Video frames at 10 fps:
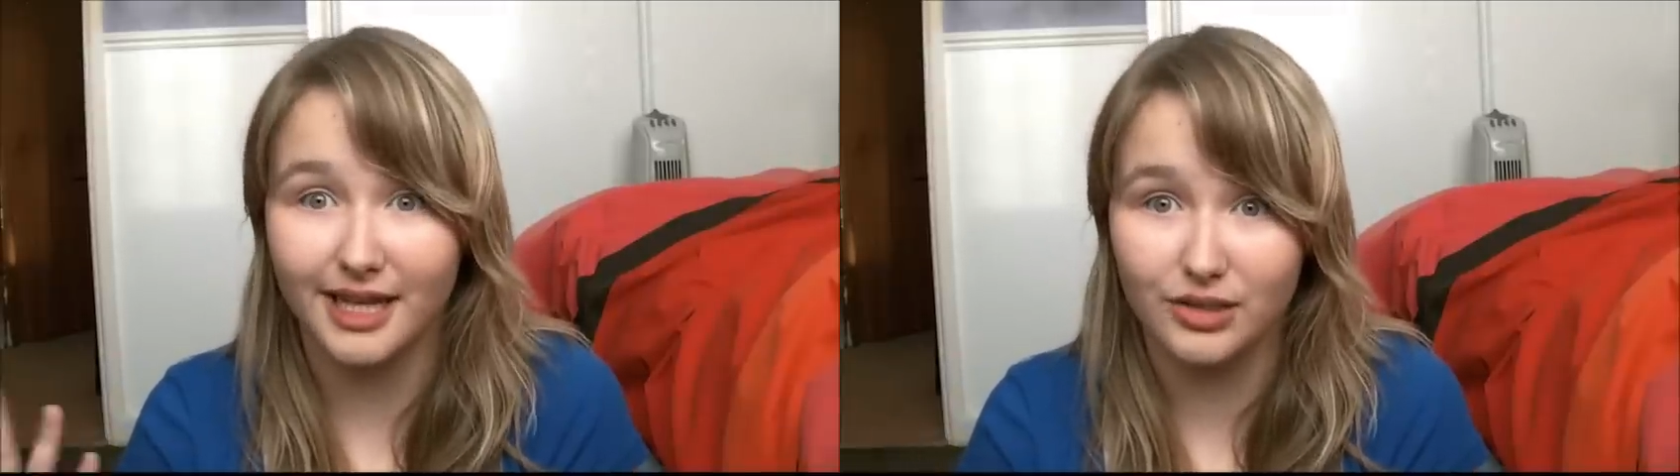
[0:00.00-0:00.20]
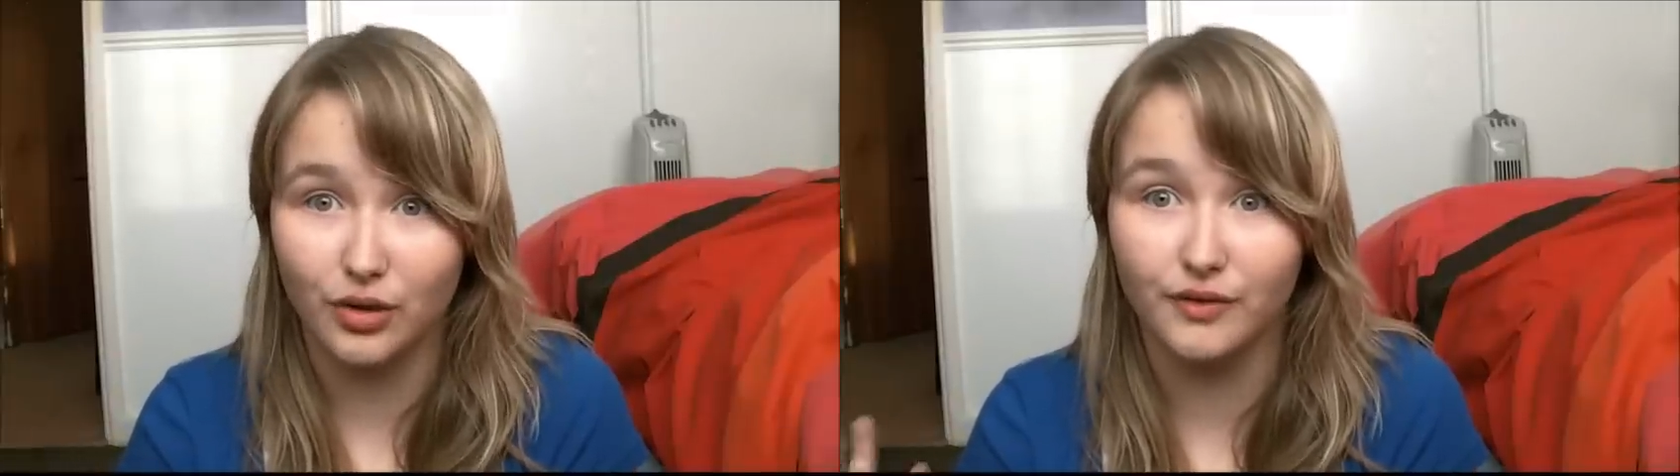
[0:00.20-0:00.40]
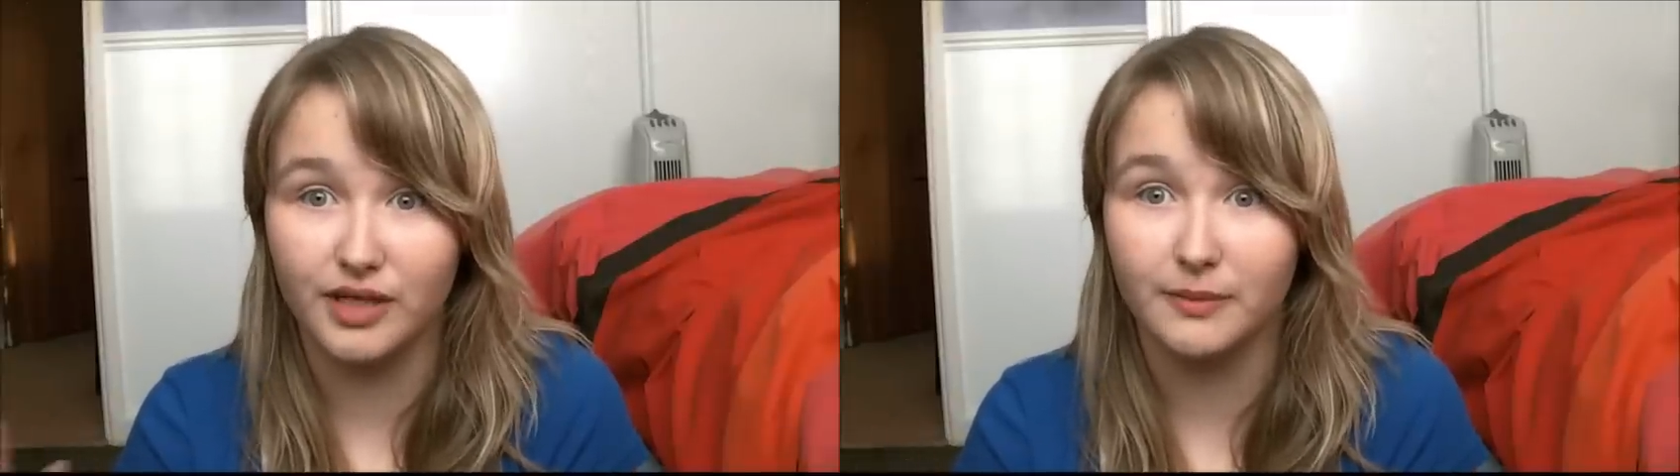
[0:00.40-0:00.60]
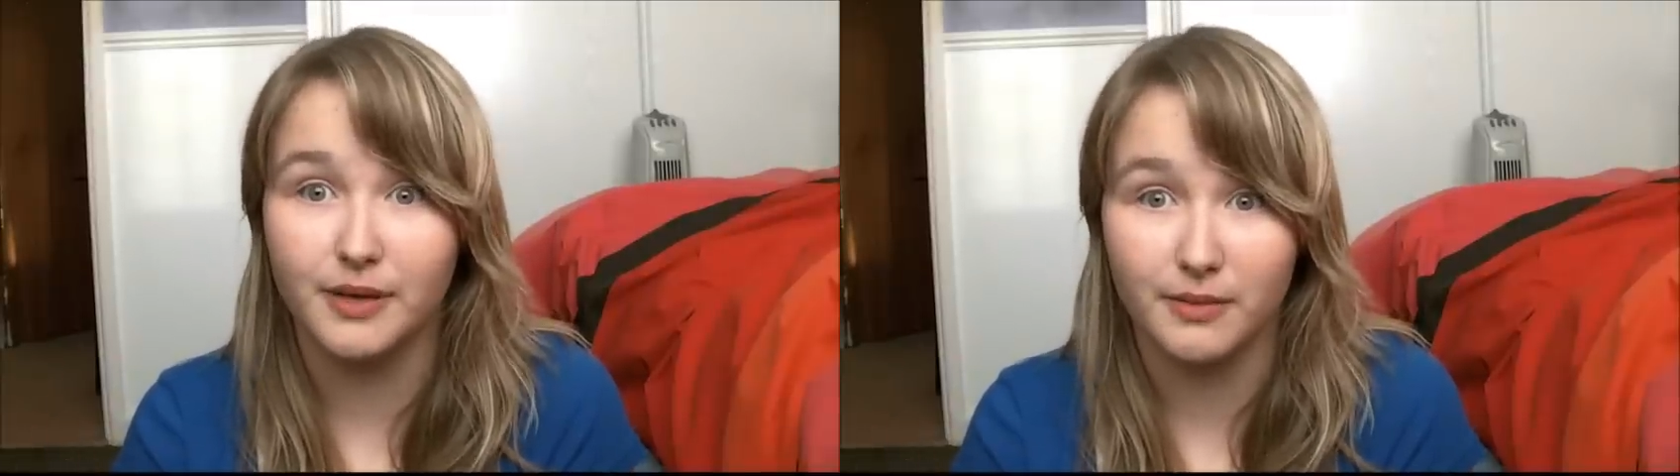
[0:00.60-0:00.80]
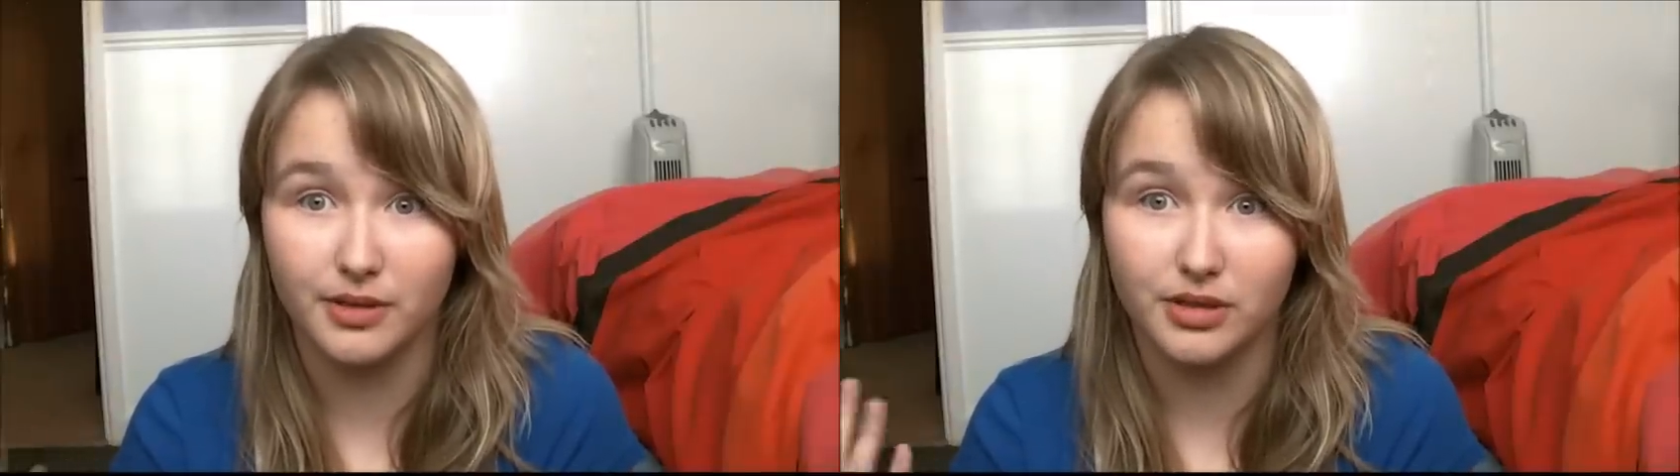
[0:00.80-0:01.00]
I don't really
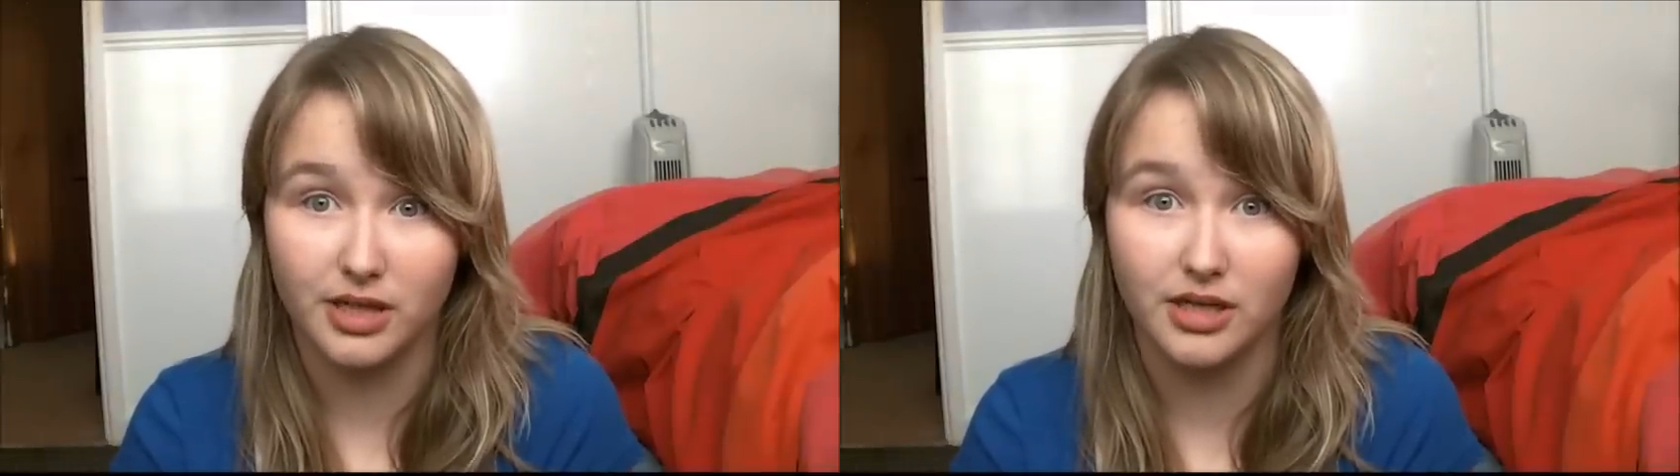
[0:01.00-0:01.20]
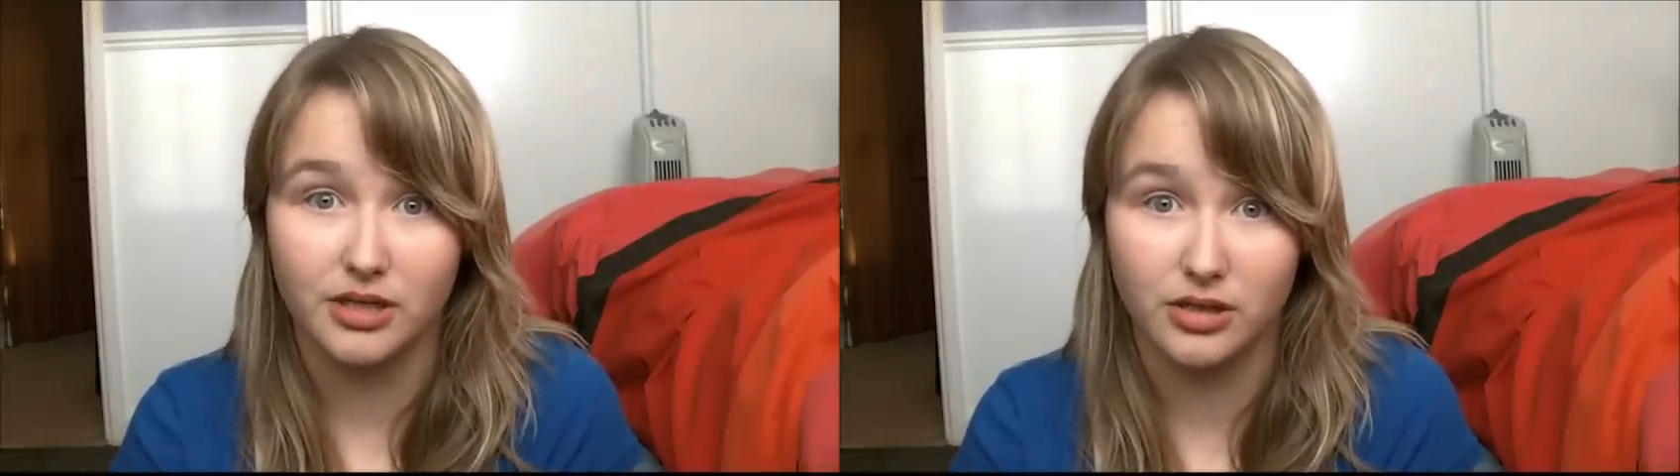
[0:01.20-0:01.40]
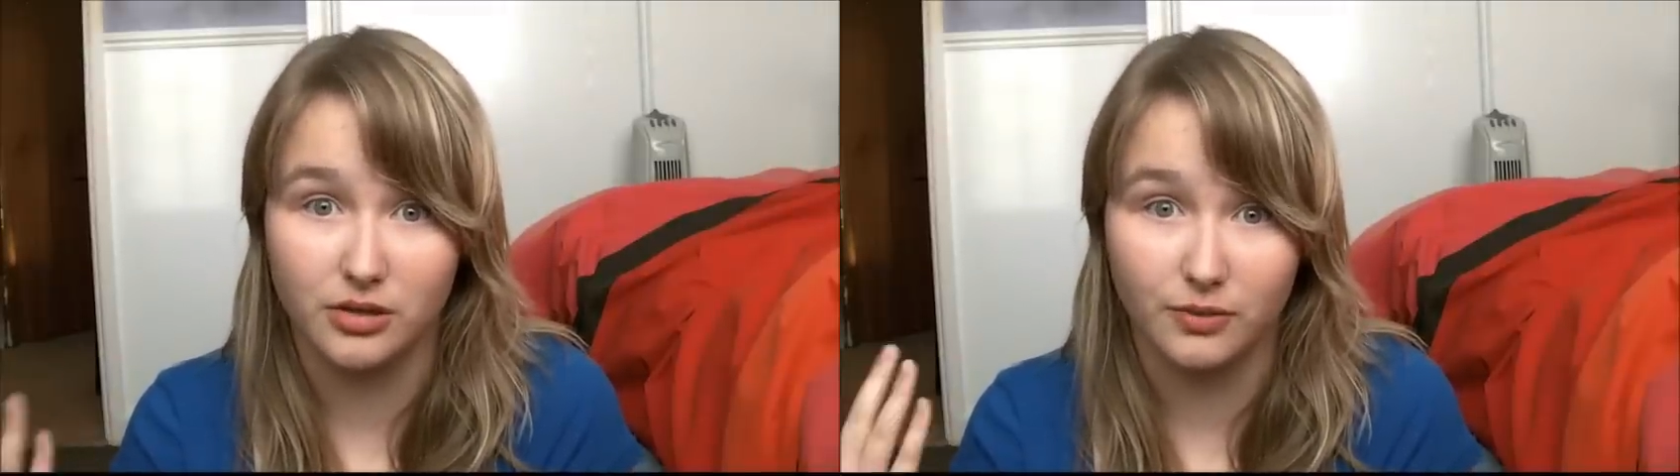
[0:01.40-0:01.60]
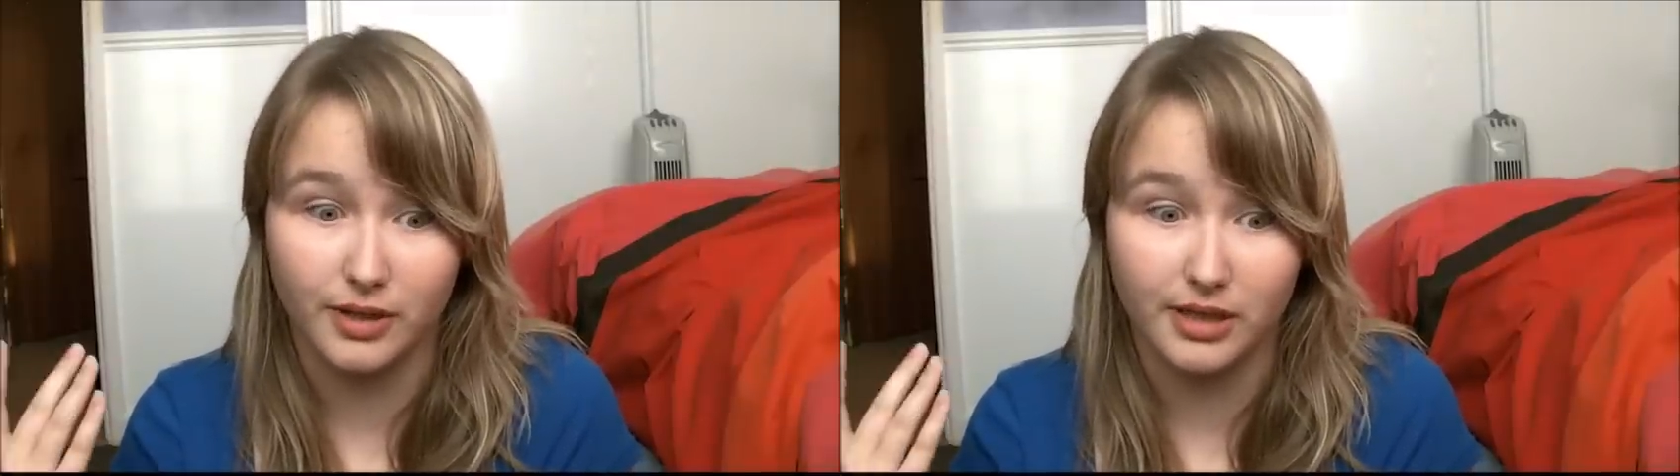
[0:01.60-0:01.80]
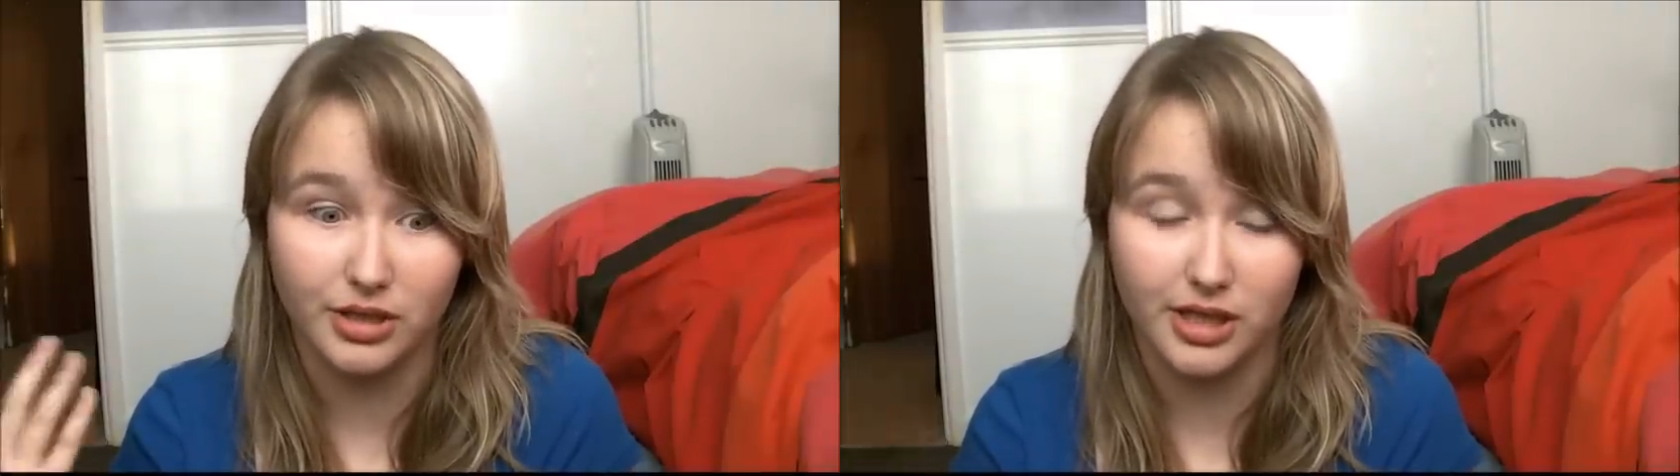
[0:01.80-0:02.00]
pay much attention to when